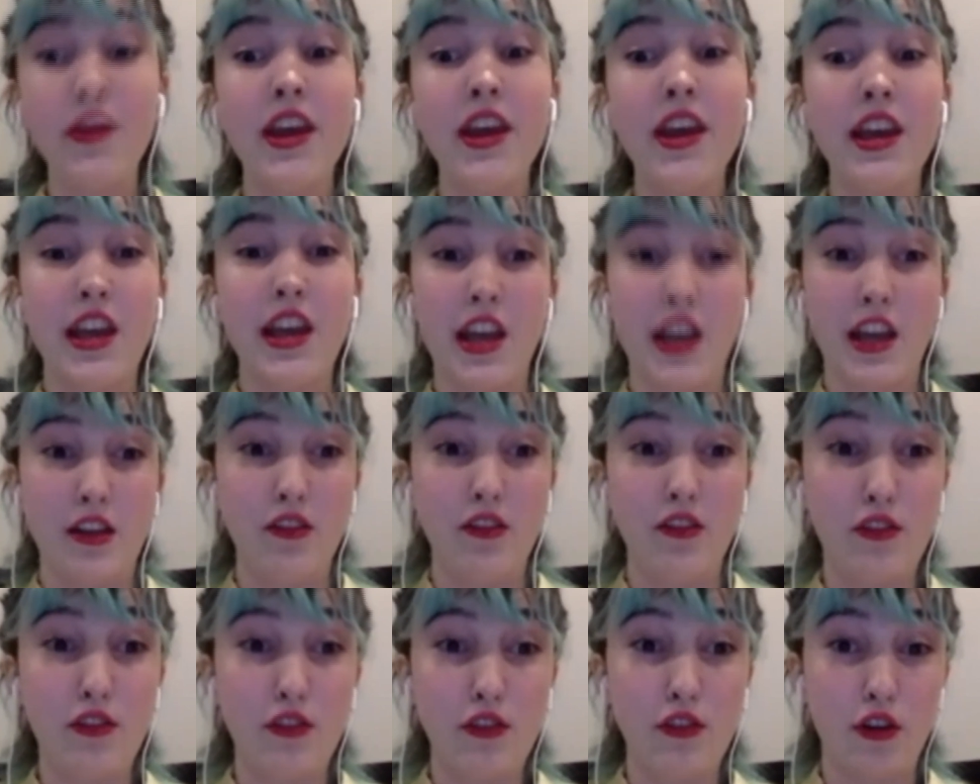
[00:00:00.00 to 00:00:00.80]
into
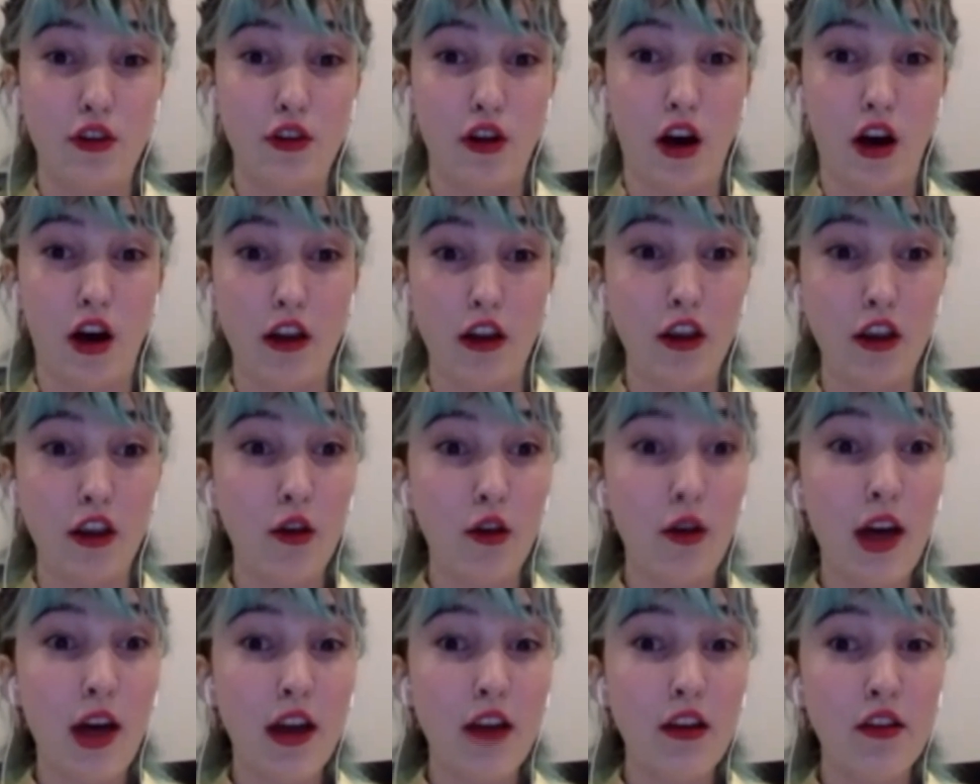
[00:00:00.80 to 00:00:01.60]
your audio
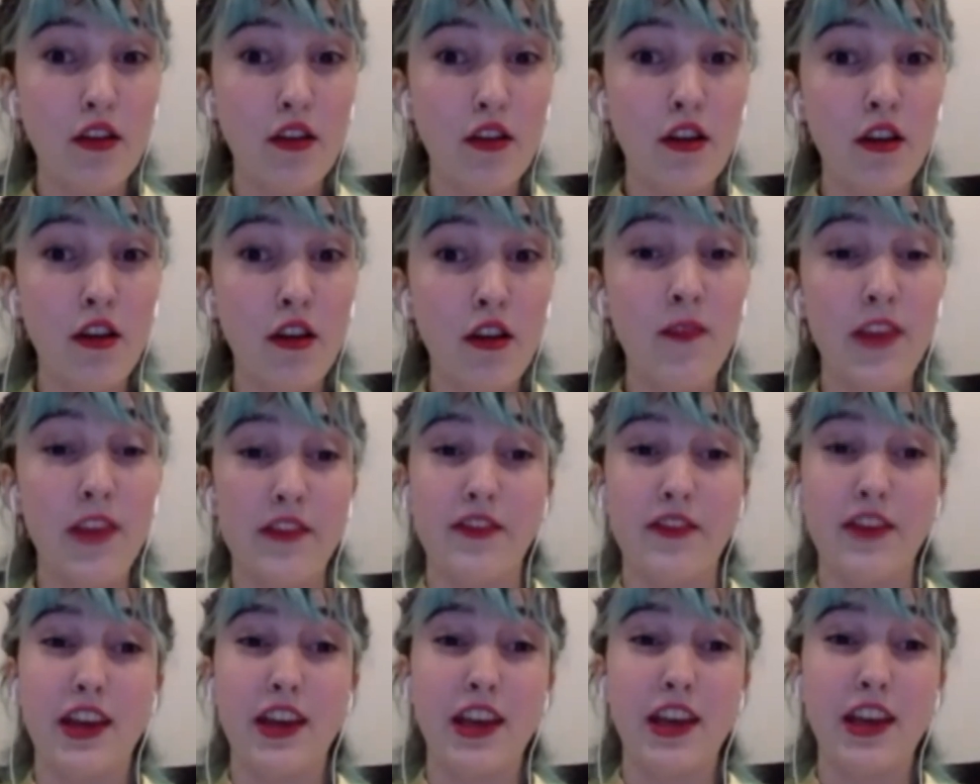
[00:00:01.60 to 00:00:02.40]
editor, if it
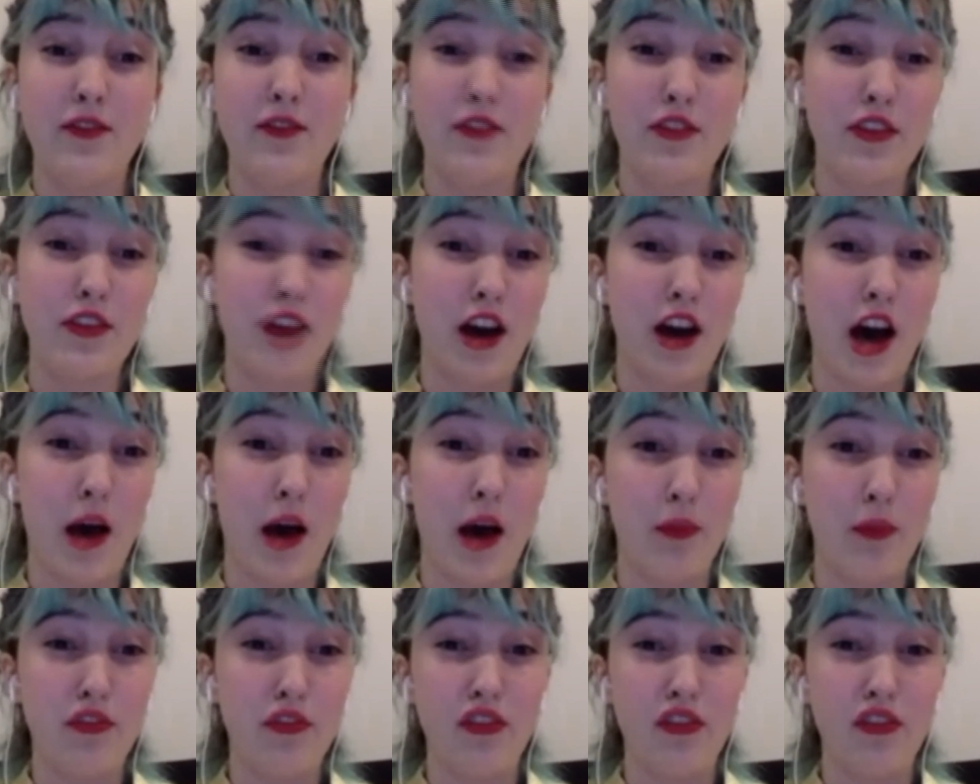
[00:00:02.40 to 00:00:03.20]
gives you the
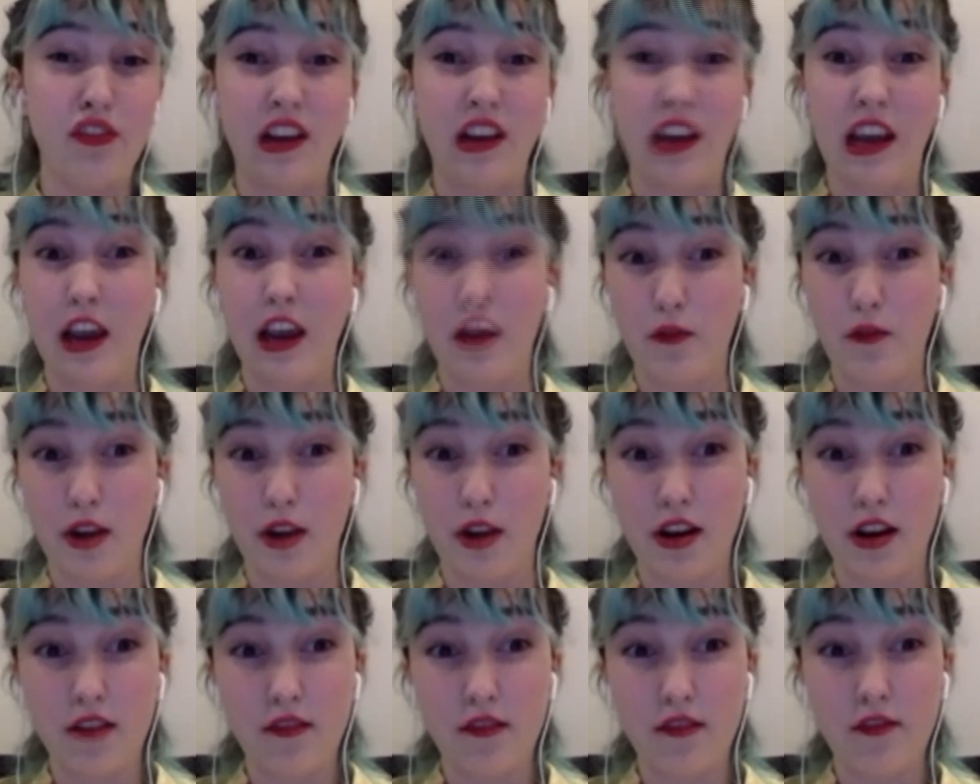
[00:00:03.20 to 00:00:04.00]
option to get rid of
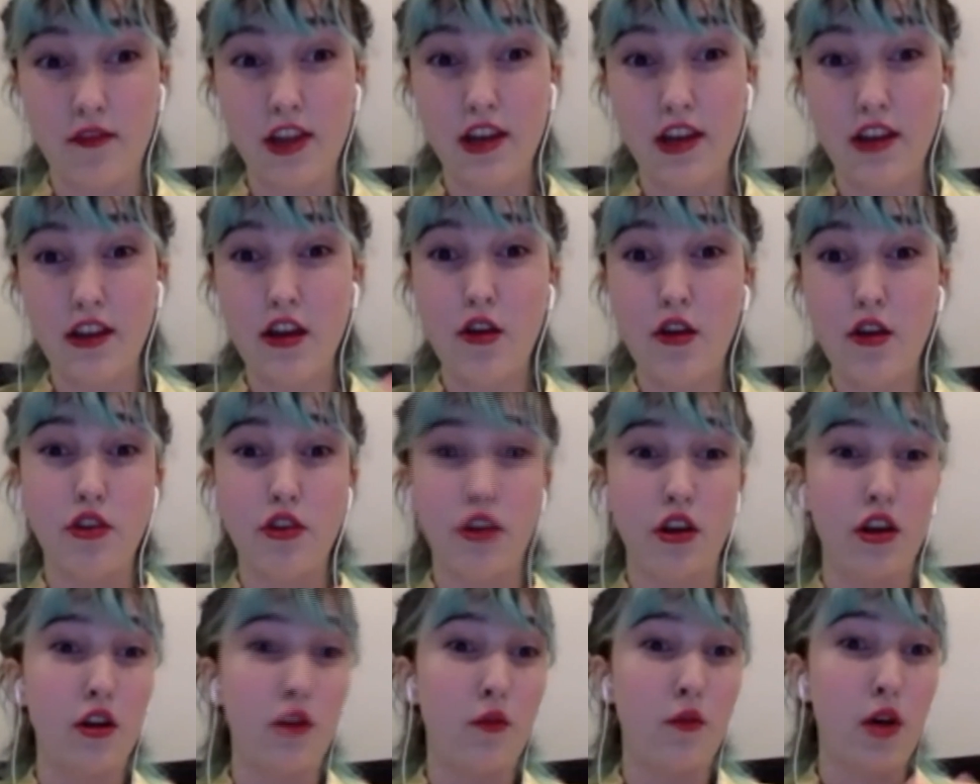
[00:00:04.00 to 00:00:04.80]
the video, you're going
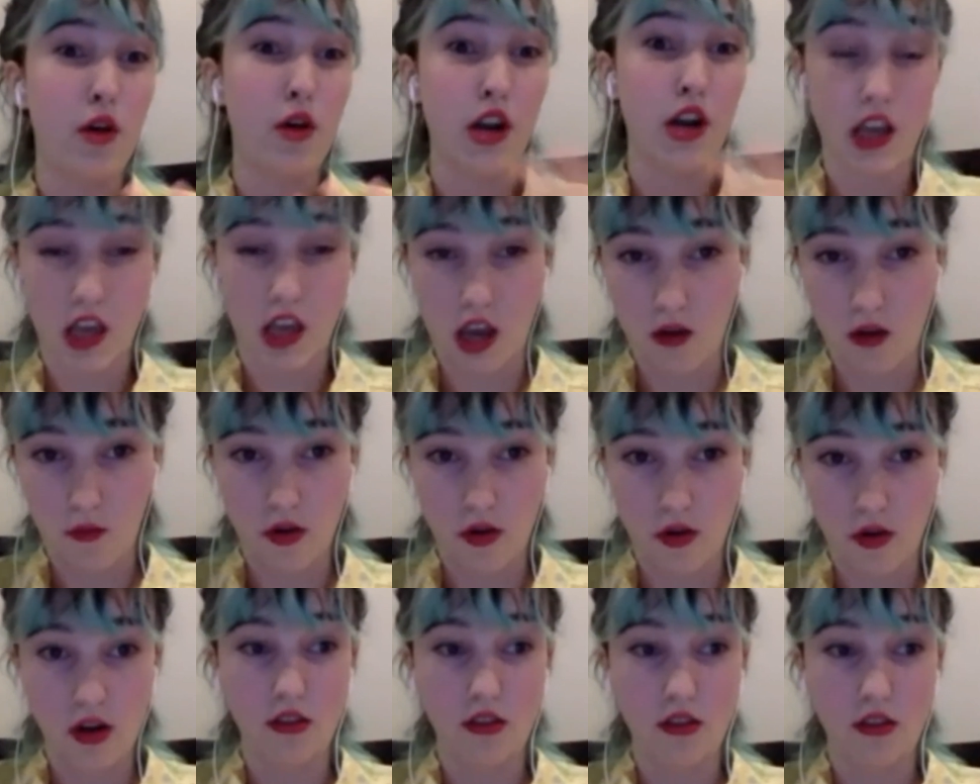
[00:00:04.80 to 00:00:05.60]
to want to get rid
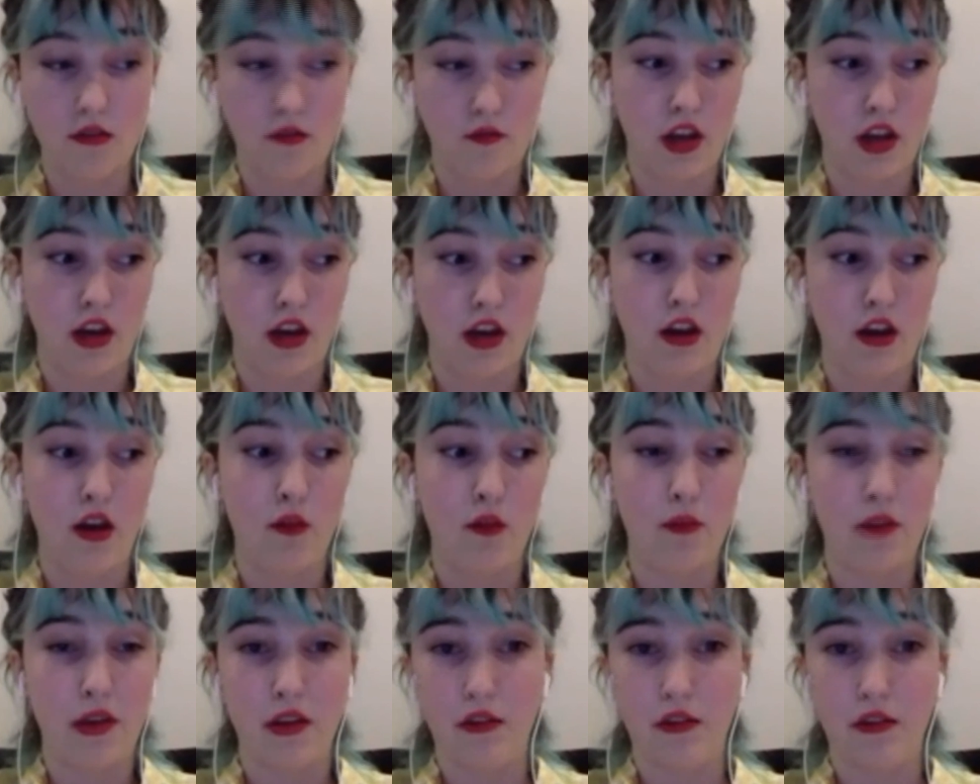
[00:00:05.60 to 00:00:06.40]
of the video
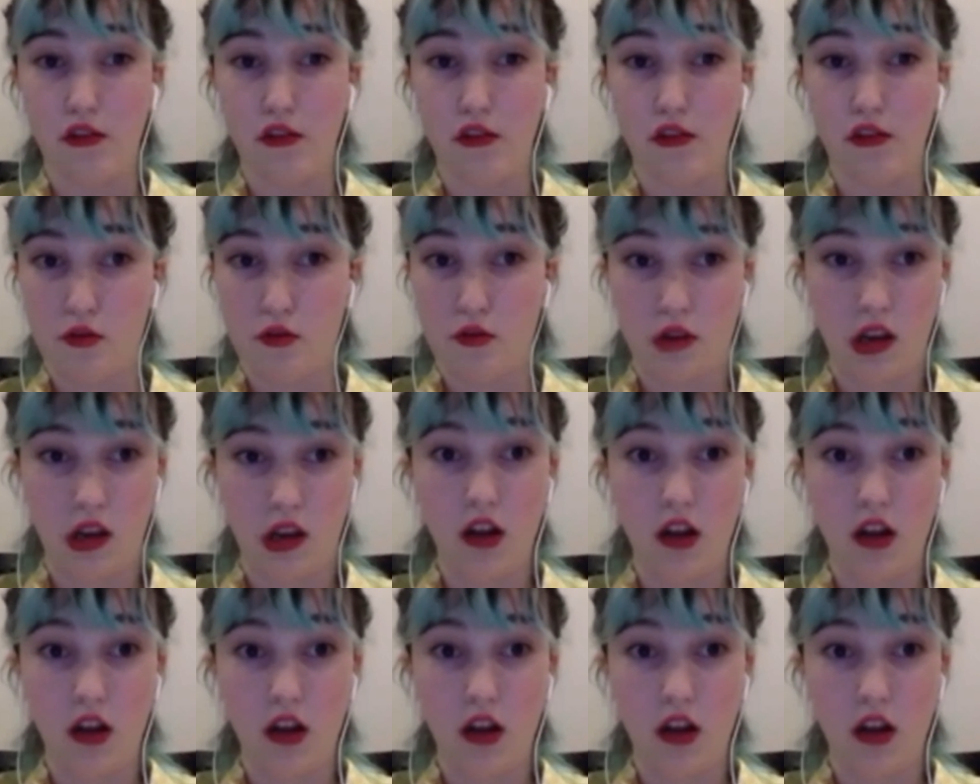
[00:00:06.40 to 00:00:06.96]
because you don't need it.